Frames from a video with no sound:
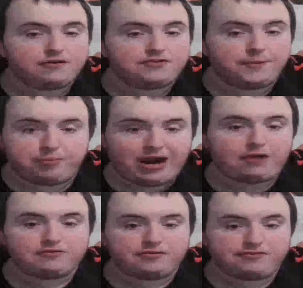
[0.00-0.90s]
the
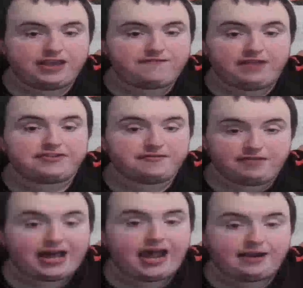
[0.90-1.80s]
Browns' defensive
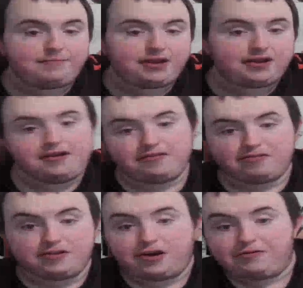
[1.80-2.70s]
line
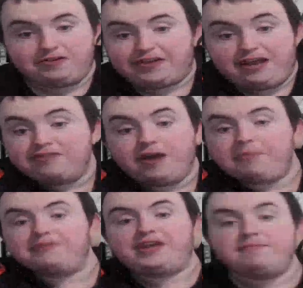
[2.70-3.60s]
because, you know, he's getting
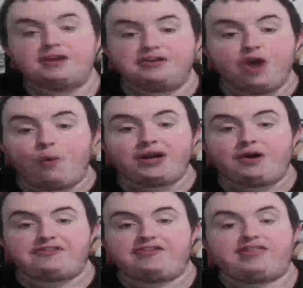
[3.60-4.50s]
double-teamed and no one
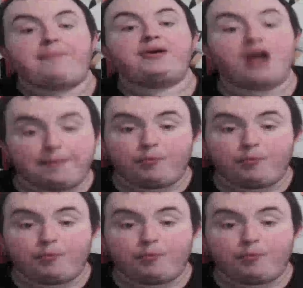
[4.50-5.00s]
else is stepping up.